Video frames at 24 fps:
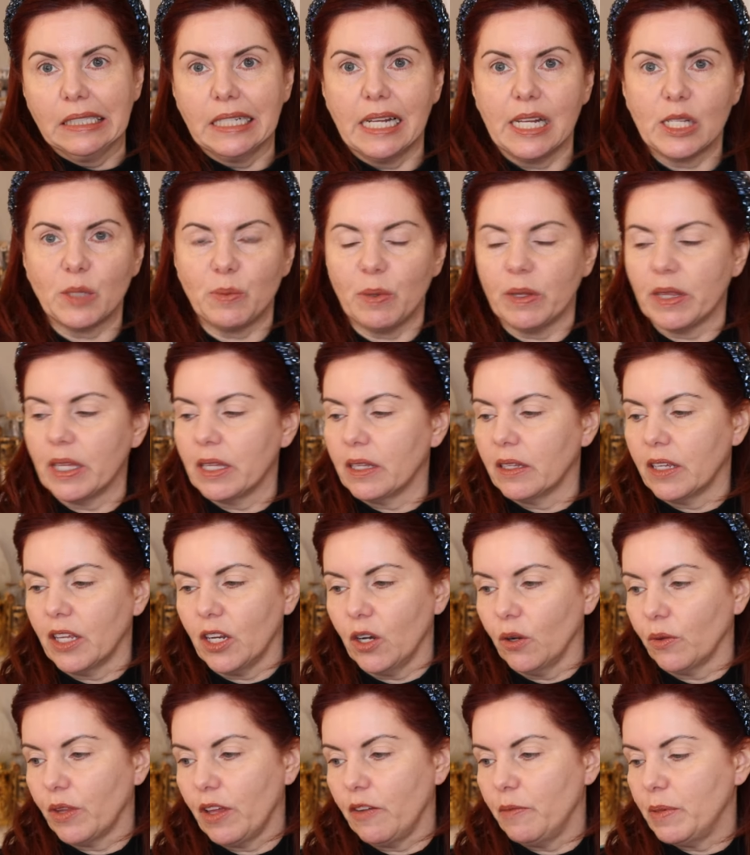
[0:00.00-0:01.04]
it's been, you
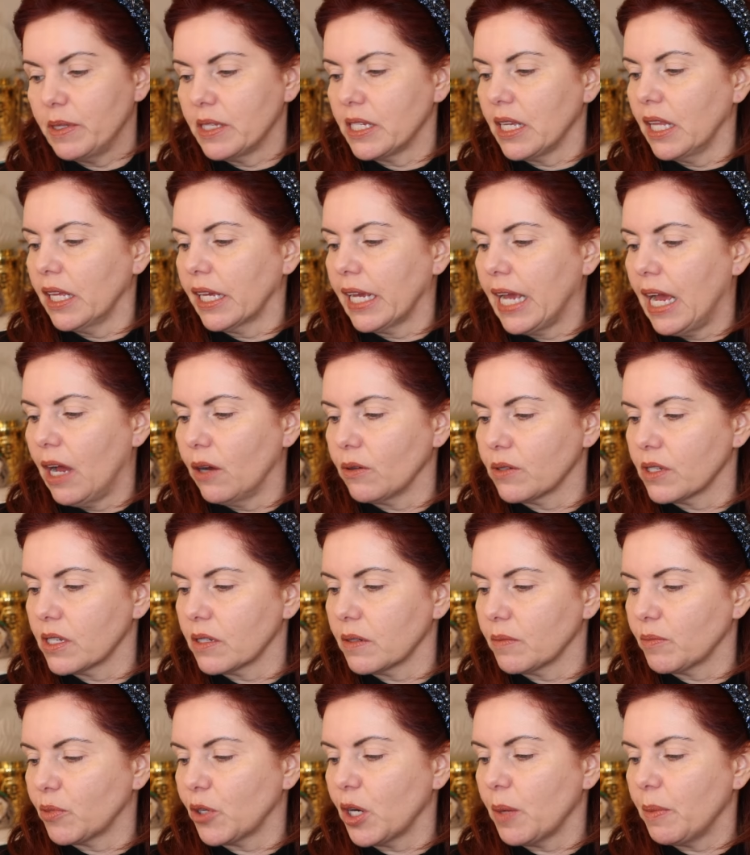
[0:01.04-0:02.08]
know, they've been selling out
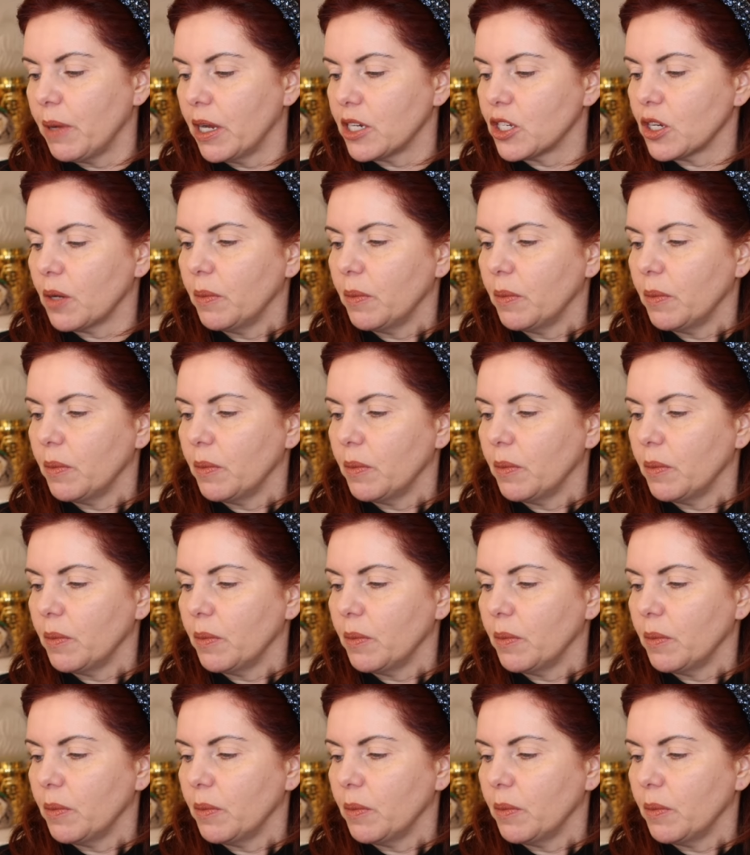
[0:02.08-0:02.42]
pretty much